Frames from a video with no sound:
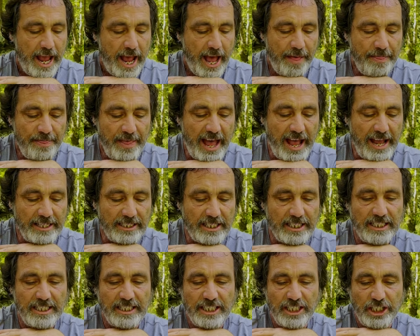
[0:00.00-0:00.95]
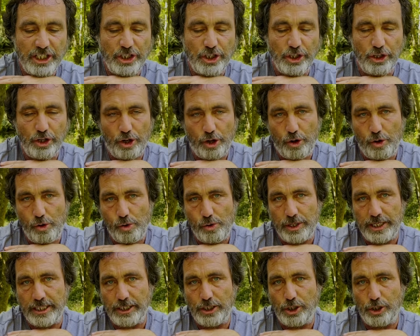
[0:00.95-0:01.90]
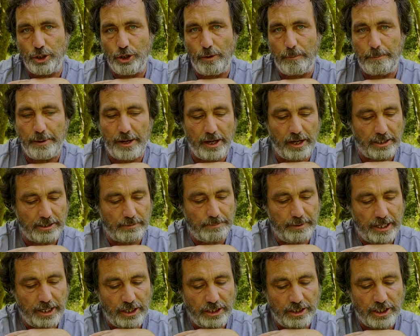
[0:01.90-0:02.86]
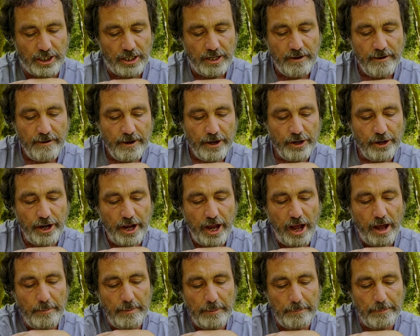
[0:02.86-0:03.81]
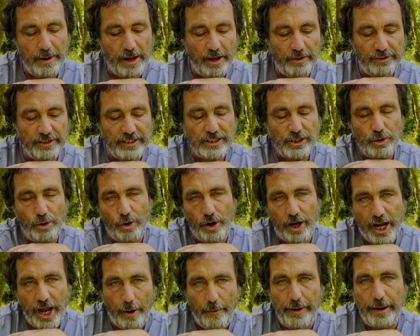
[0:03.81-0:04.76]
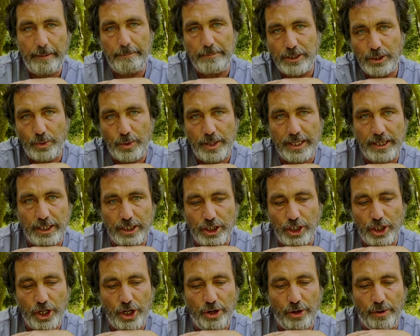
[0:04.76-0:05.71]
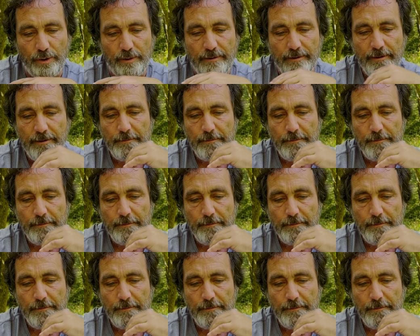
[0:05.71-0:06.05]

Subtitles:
And that's a decision according to your past, because your karmic path is sort of going between the two.